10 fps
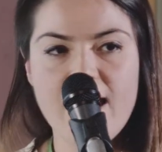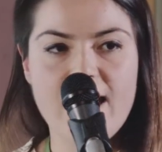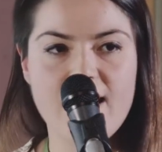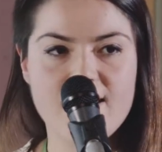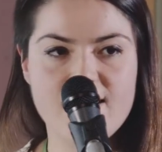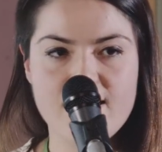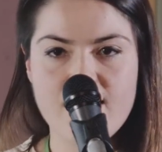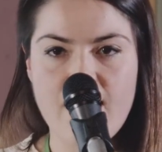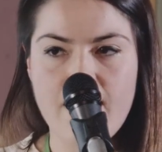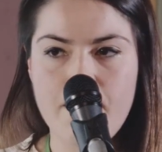And it's,
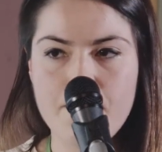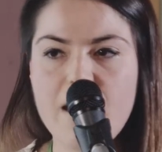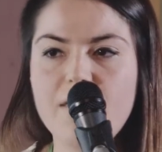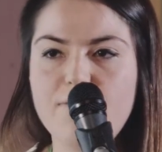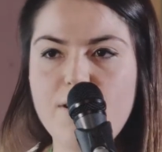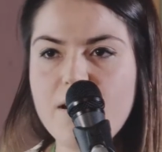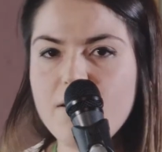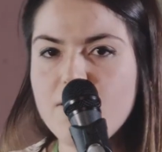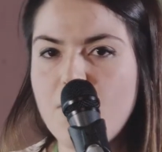if you're not